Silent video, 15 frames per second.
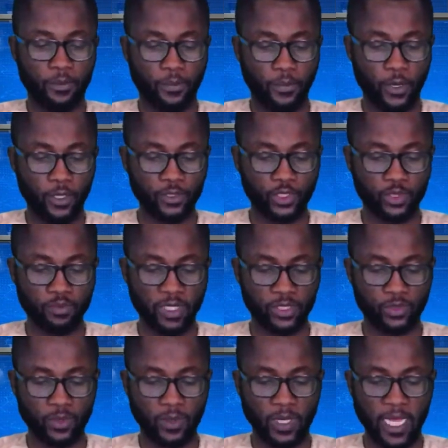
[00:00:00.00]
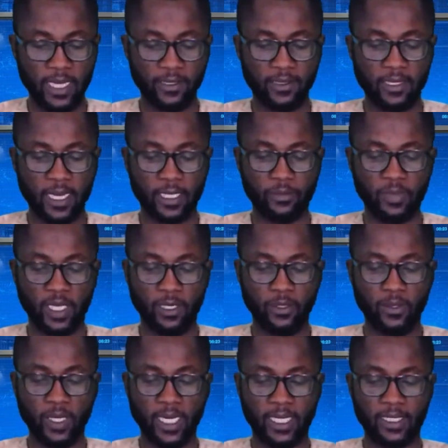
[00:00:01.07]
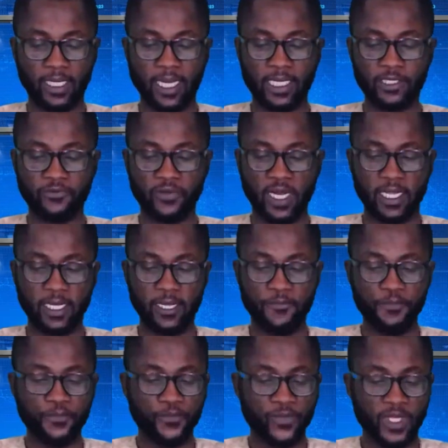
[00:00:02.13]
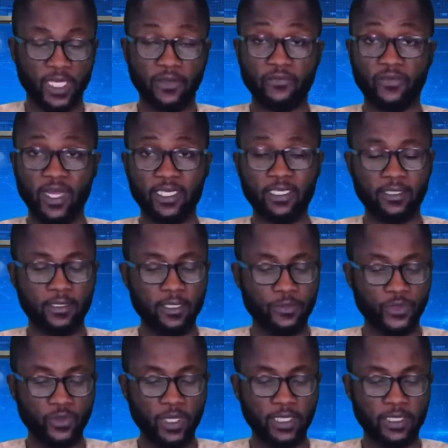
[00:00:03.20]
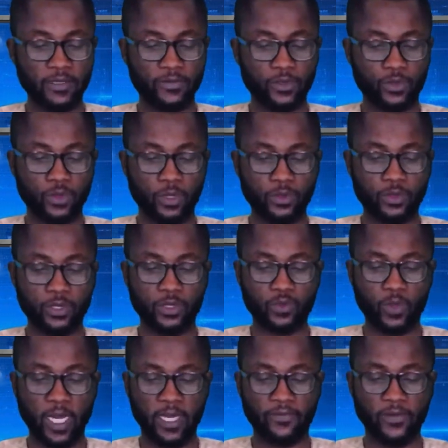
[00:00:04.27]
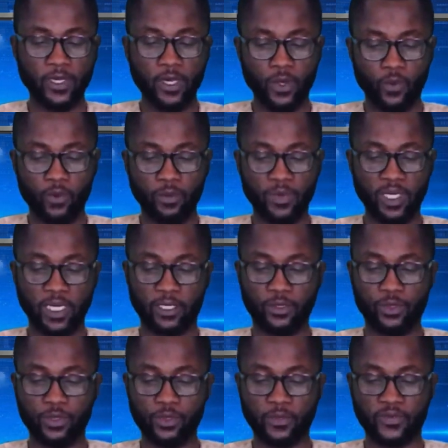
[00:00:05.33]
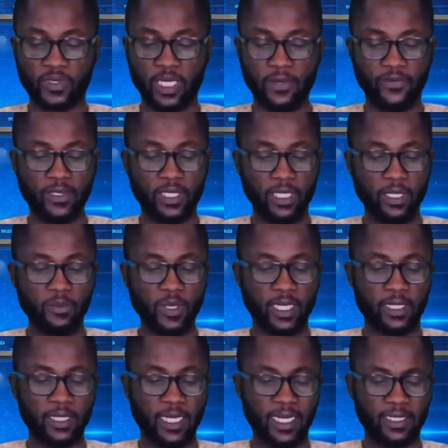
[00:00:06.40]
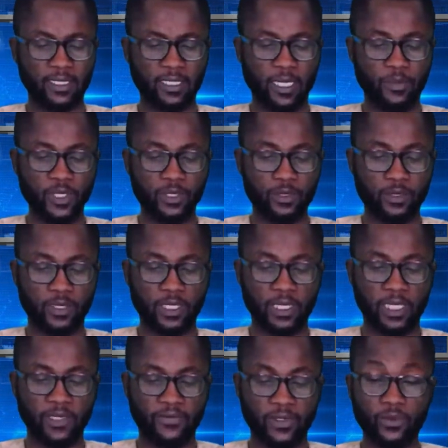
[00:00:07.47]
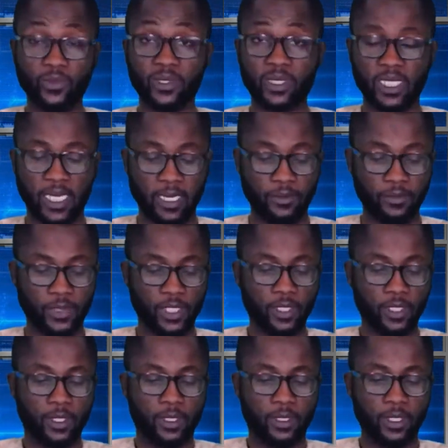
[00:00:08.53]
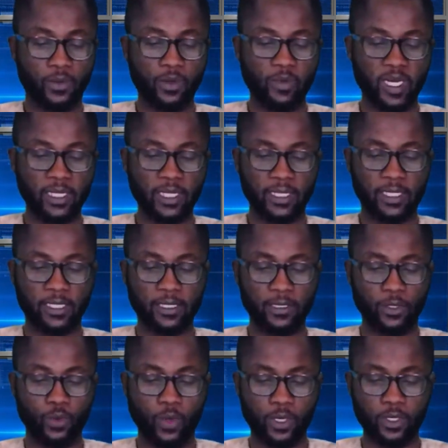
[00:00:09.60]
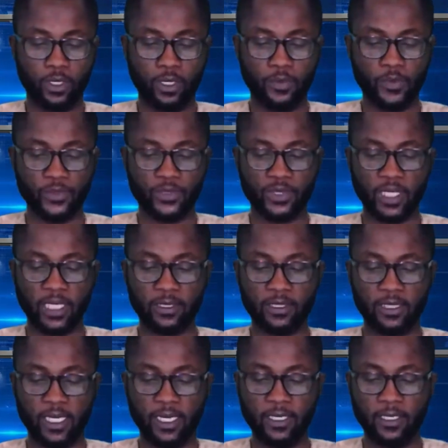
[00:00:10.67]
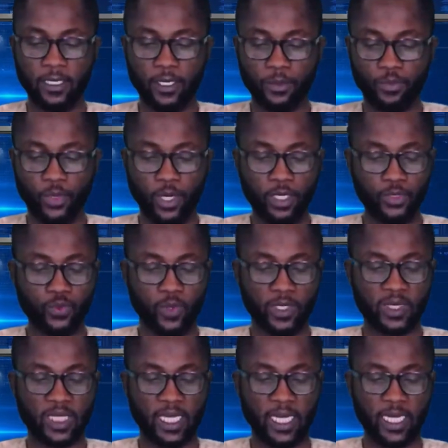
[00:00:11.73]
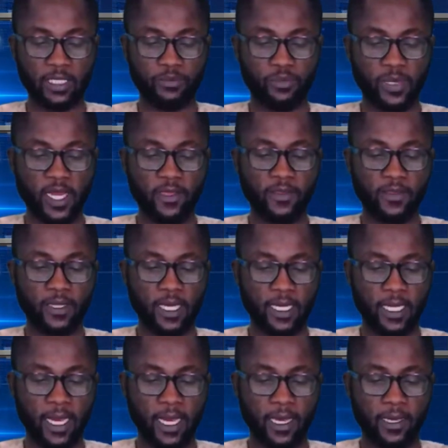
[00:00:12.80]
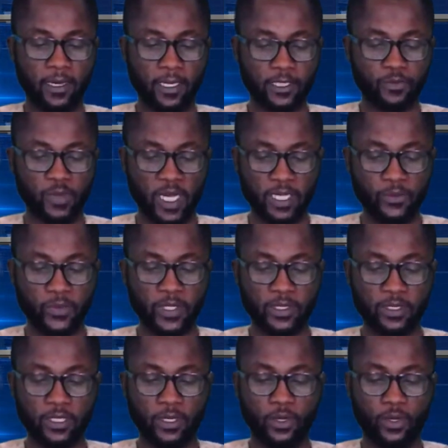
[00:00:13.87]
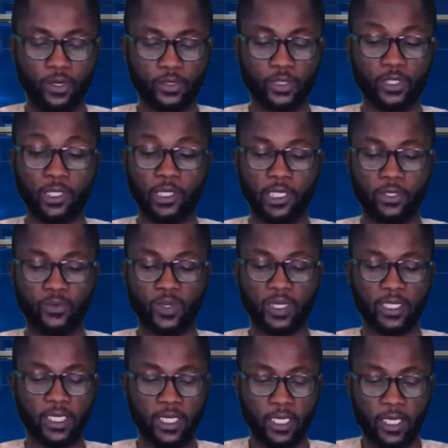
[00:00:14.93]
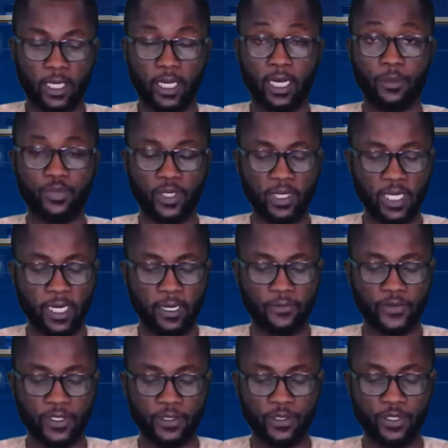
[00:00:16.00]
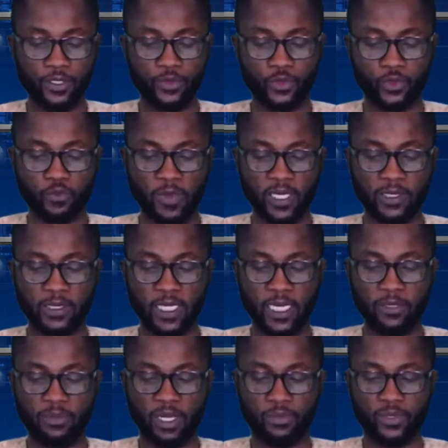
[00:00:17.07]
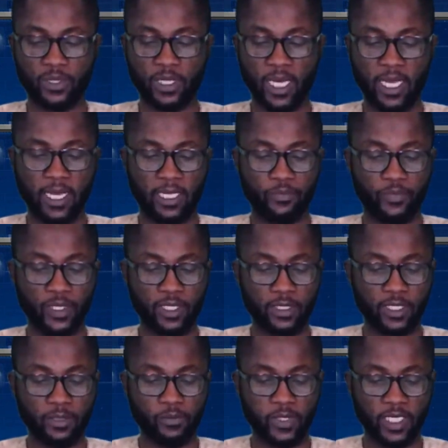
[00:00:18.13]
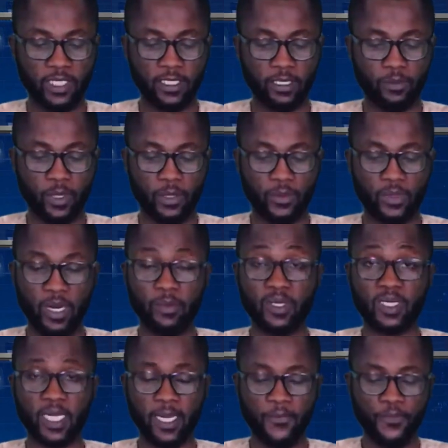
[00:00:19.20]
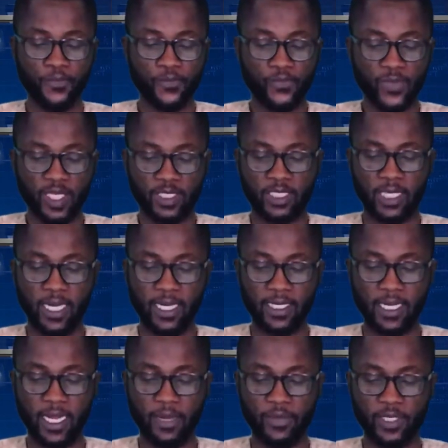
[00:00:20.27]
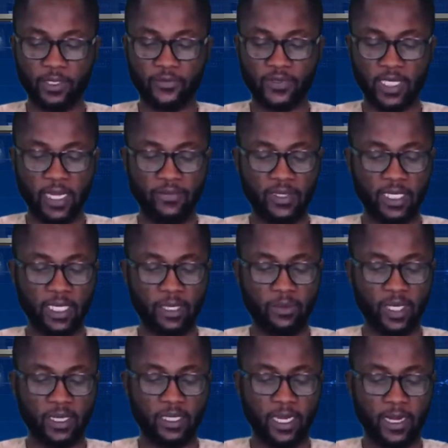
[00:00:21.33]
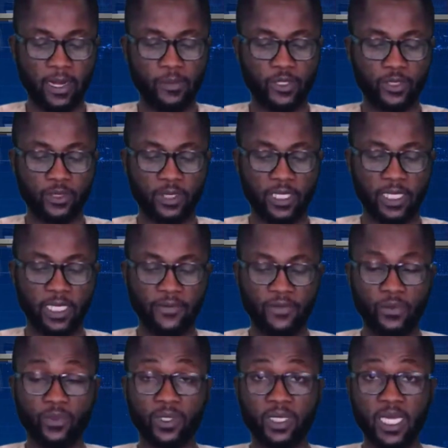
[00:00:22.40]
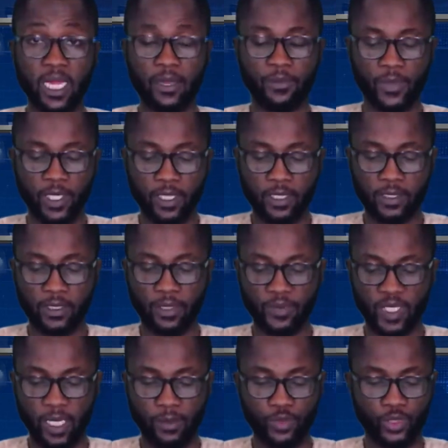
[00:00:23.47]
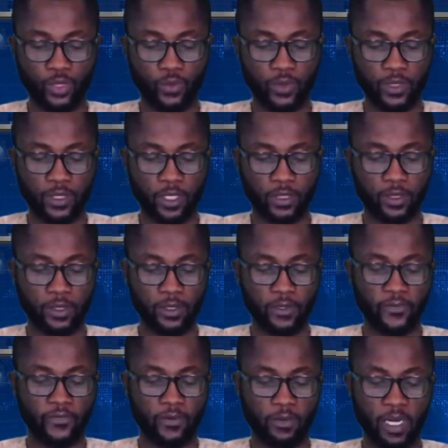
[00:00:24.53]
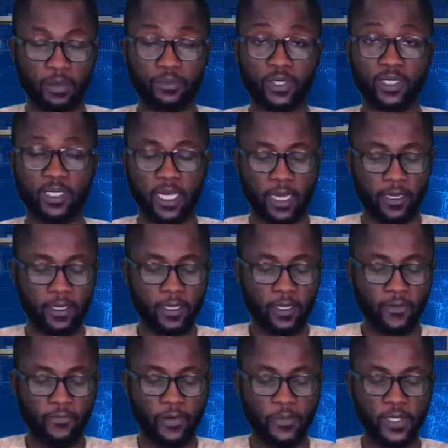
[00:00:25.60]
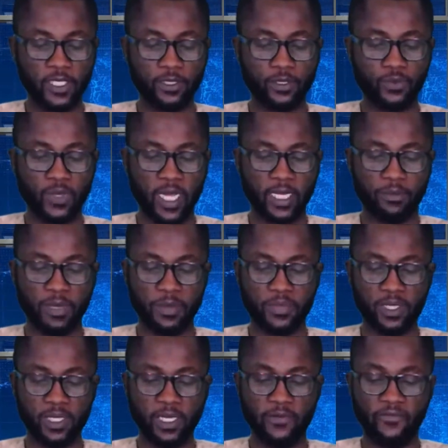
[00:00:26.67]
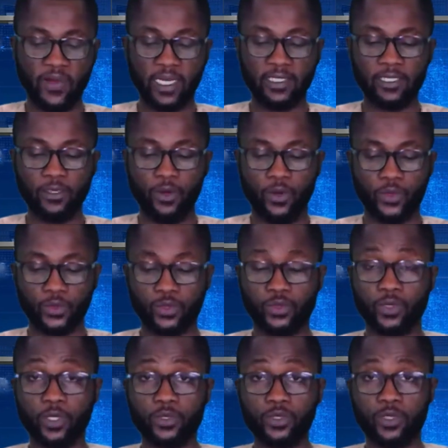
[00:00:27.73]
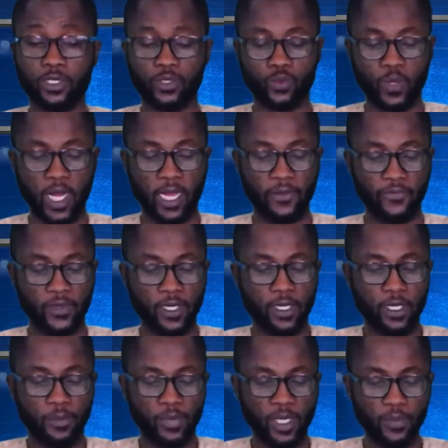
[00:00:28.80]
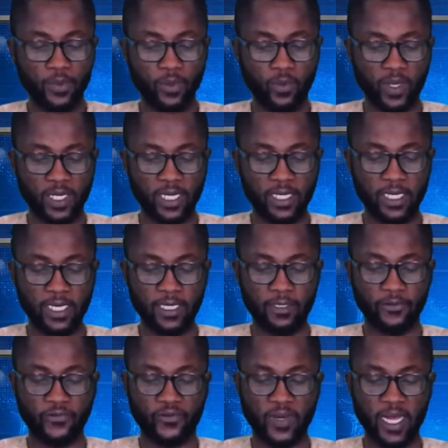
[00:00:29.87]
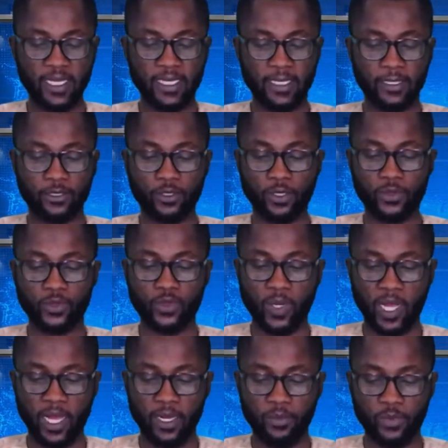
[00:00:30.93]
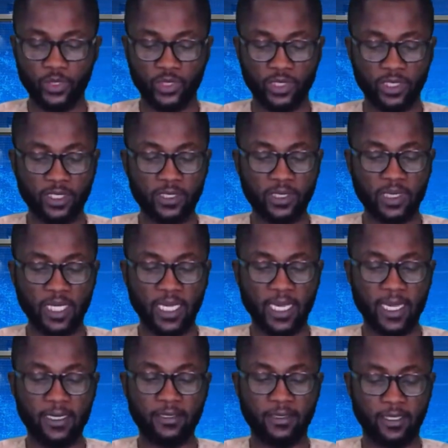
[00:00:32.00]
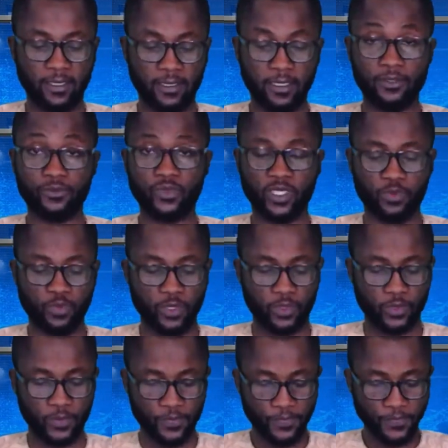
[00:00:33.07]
Punch Metro learned that Bello had last Friday invited some relative to talk to his wife, whom he accused of stabbing him and an Arabic student living with them. The woman allegedly woke up on Saturday, boiled water, and bathed her husband with the hot liquid. A brother of the deceased Usman said, "My brother had been complaining about Ramata. She had a habit of stabbing him and the Arabic student living with them. Sometimes she would not cook for my brother. For peace to reign, my brother invited us to talk to his wife. People waited in on Friday, talked to her, but she didn't say anything in response.